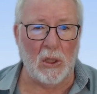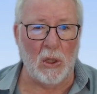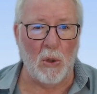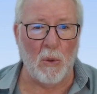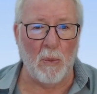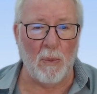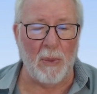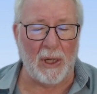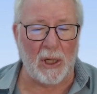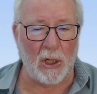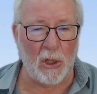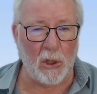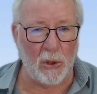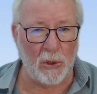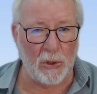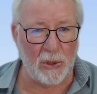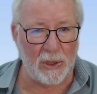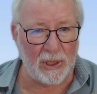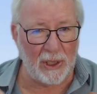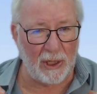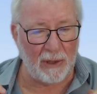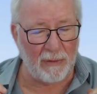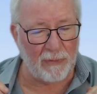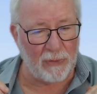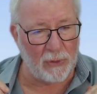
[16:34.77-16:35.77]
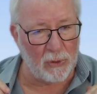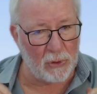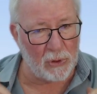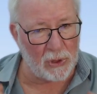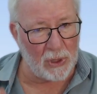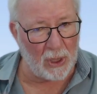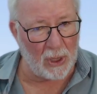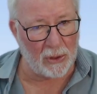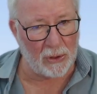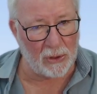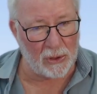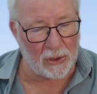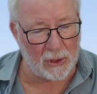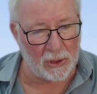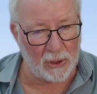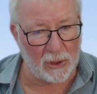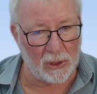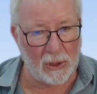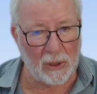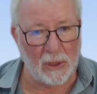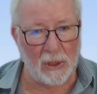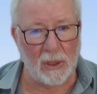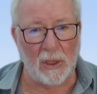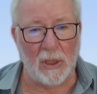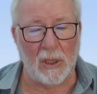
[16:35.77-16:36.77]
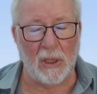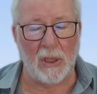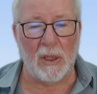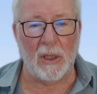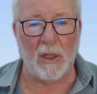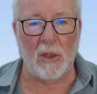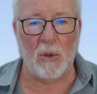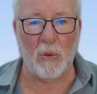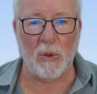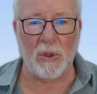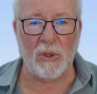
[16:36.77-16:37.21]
Because if you don't, then